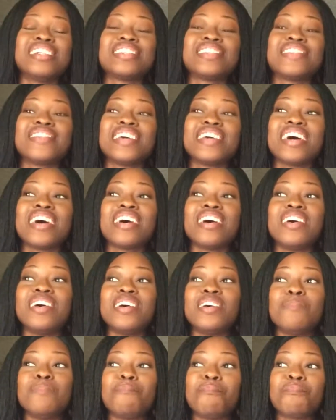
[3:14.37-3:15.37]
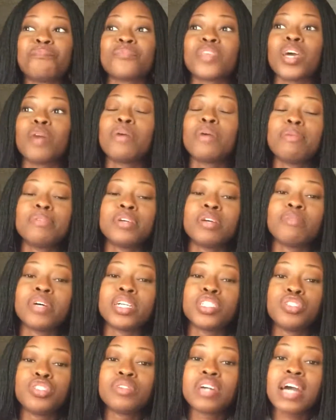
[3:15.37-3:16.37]
So yeah, I'll probably come
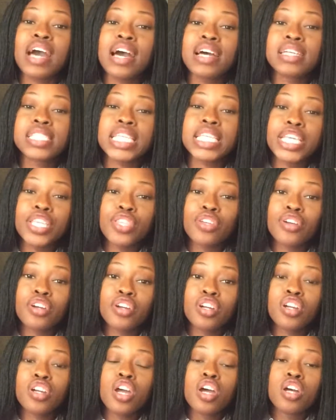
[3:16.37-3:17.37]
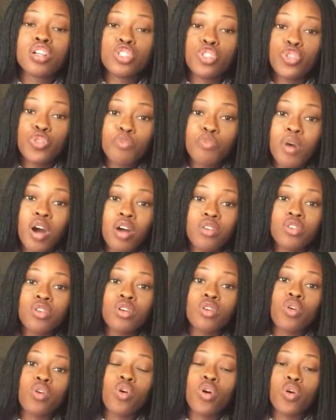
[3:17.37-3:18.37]
at you guys either
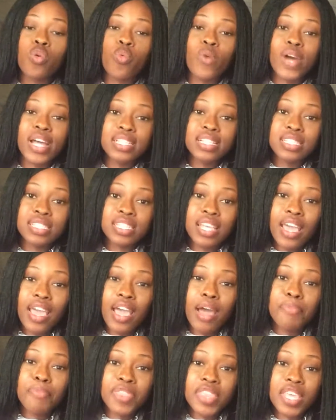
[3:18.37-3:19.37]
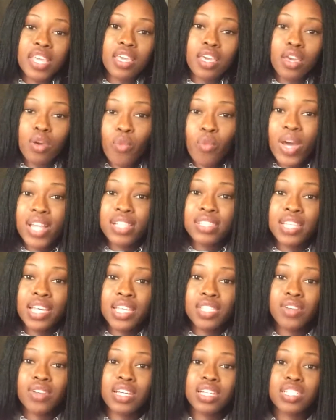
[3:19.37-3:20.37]
tomorrow or Wednesday. I'm thinking Wednesday
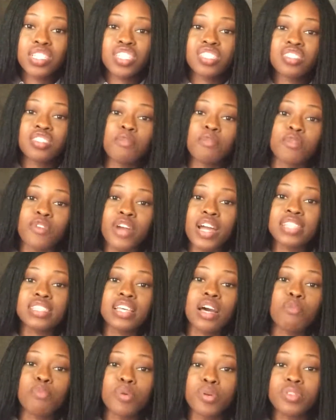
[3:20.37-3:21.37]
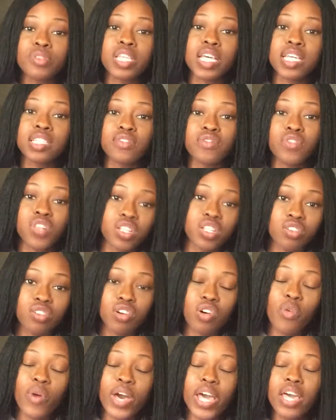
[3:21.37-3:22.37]
so I could just summarize how both days of
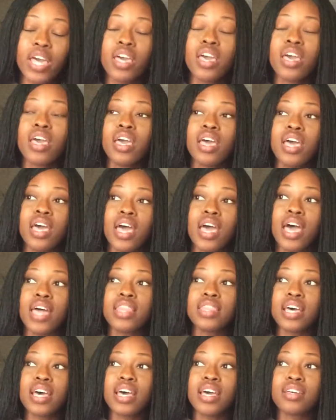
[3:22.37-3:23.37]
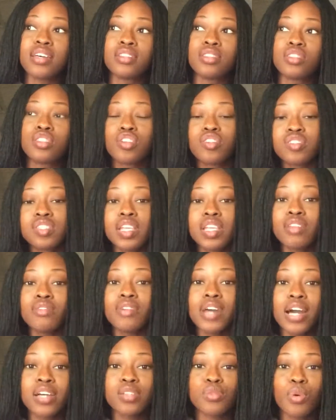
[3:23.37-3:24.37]
clinical went. And then Thursday, you
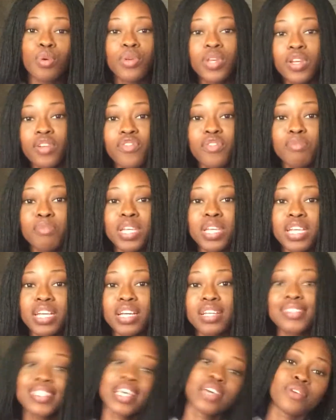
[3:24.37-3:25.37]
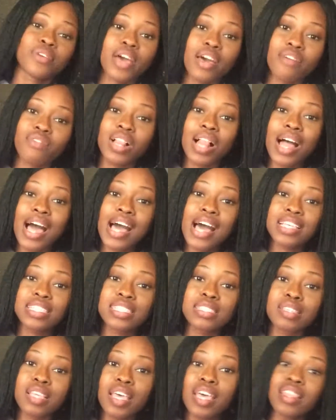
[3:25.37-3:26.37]
guys won't hear from me because I don't have
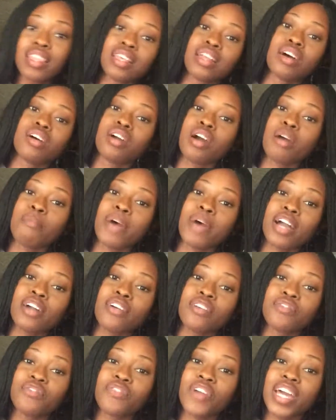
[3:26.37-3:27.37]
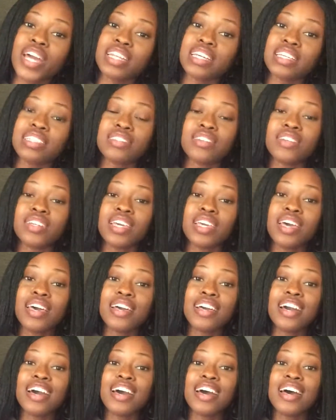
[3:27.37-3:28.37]
class. And then I'll come back on Friday. So, yeah,
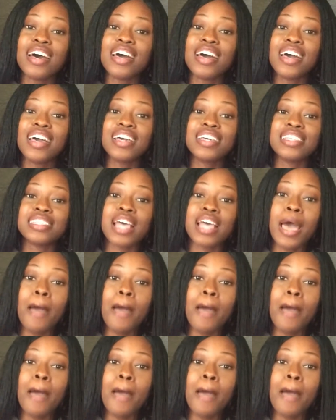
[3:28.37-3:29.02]
guys.